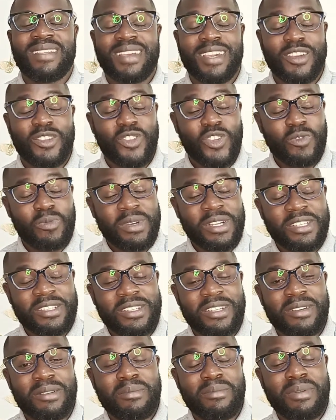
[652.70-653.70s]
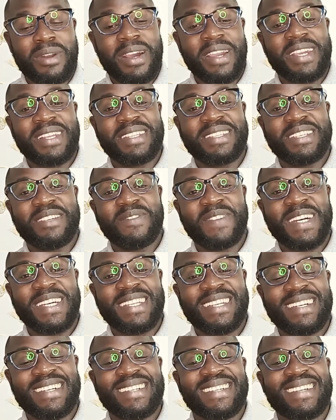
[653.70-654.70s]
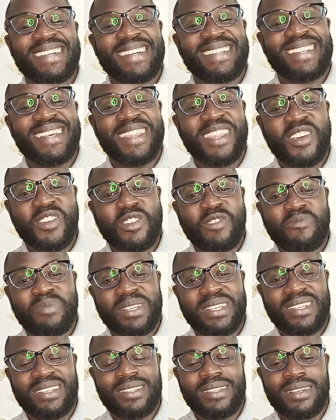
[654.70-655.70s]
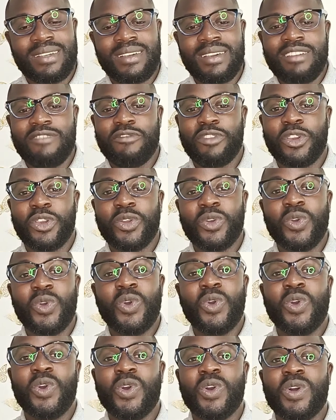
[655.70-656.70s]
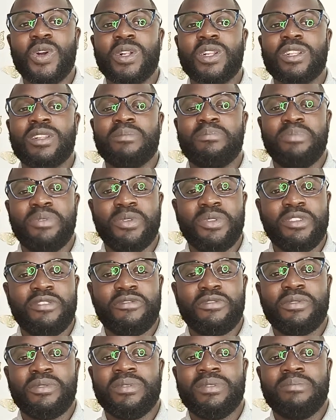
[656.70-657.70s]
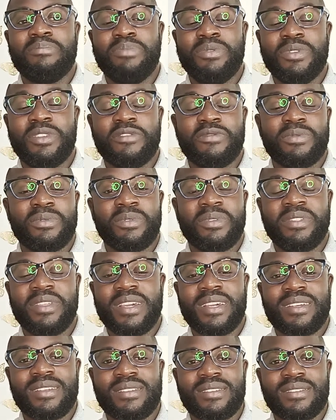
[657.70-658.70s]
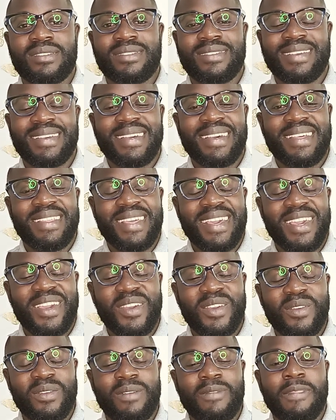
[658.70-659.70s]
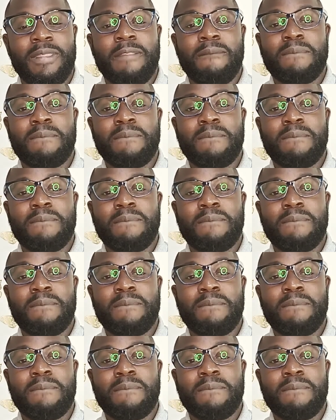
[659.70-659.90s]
Thank you so much, Bryan Ssemanda, the therapist, for your all beautiful, beautiful things. Thank you.